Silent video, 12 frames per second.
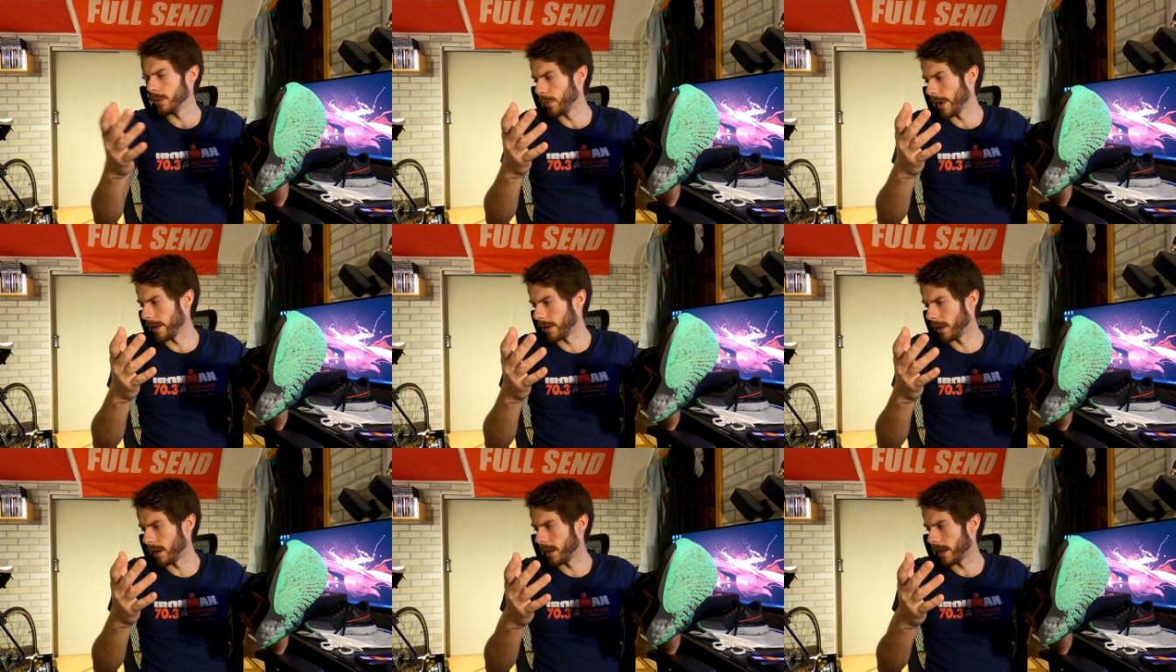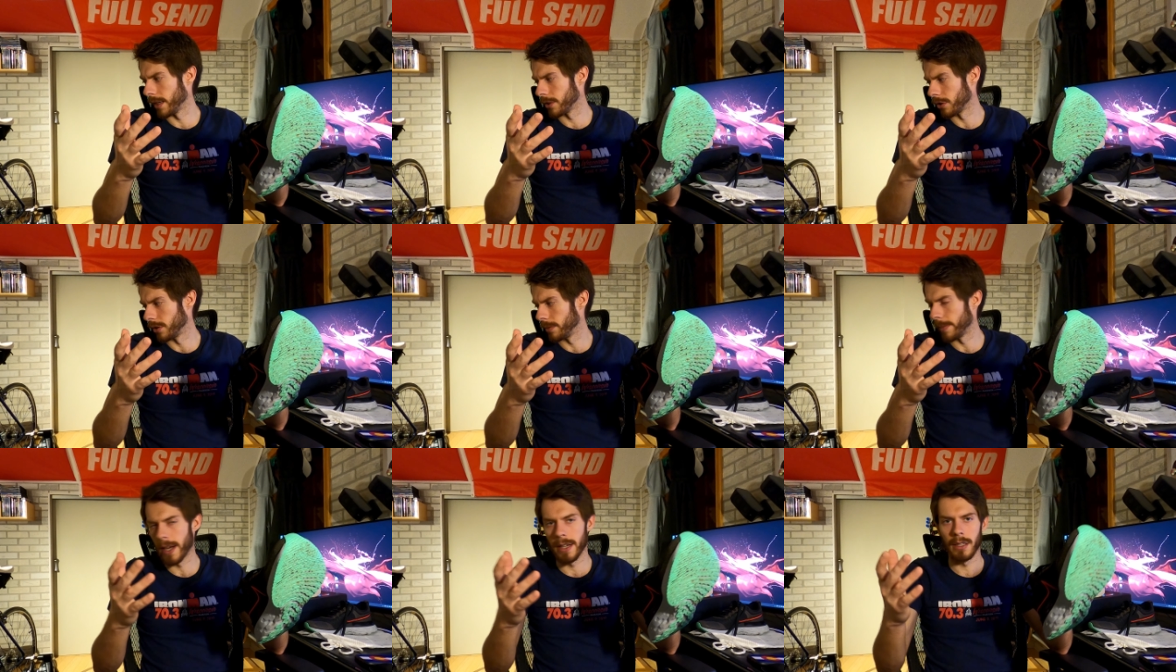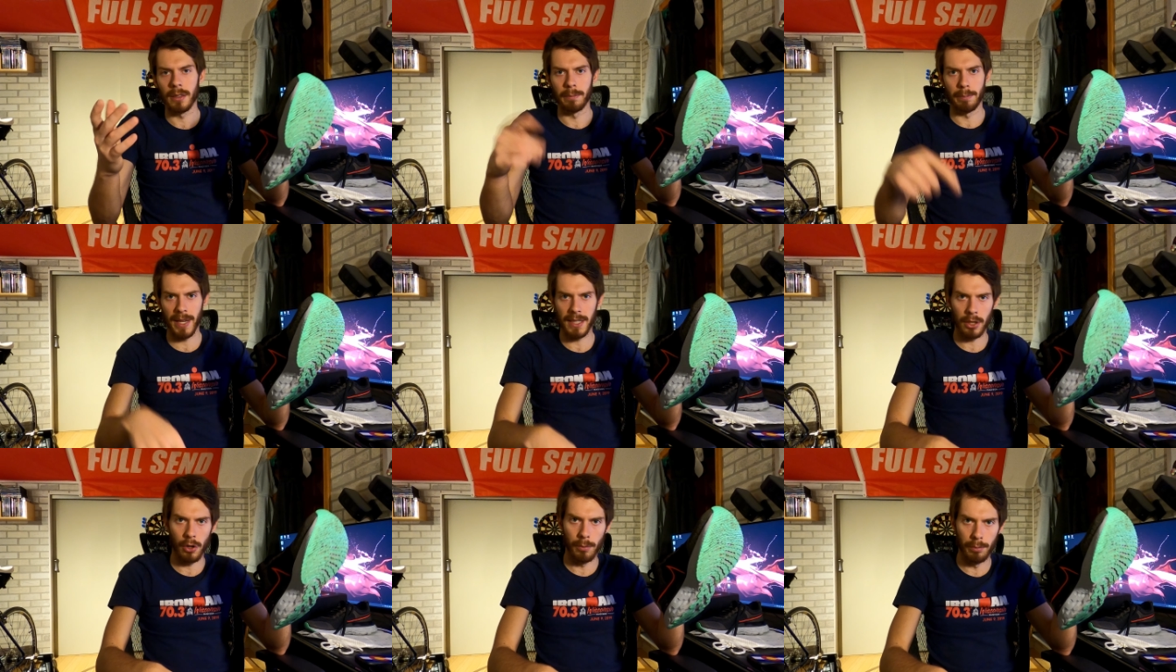where I turned my big
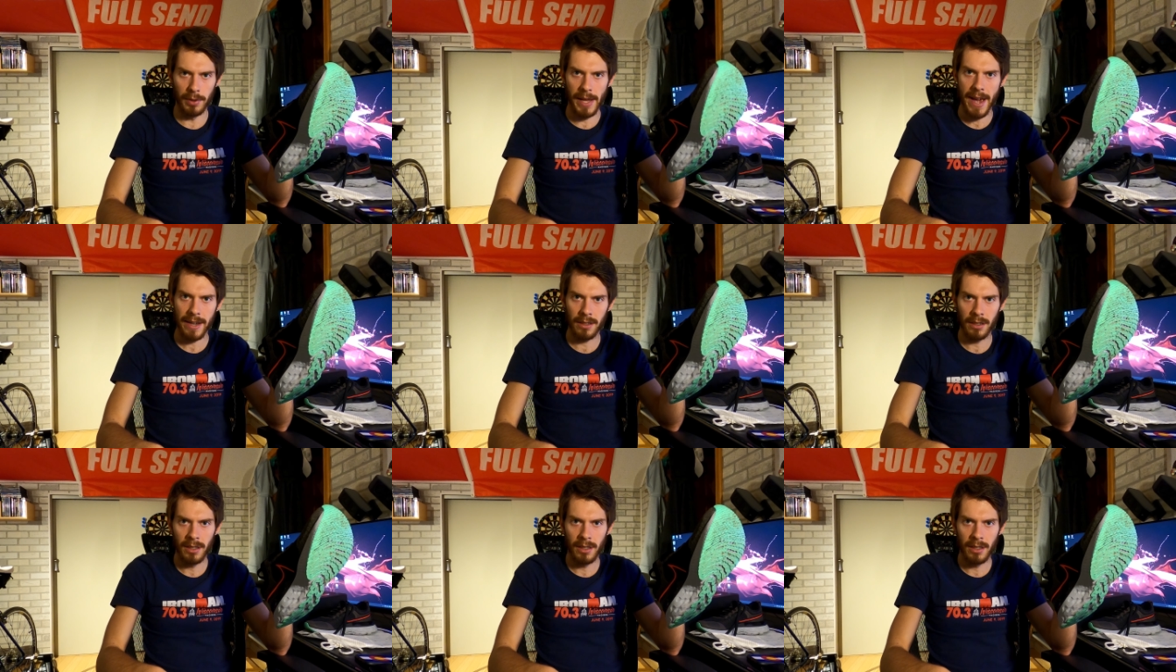toe black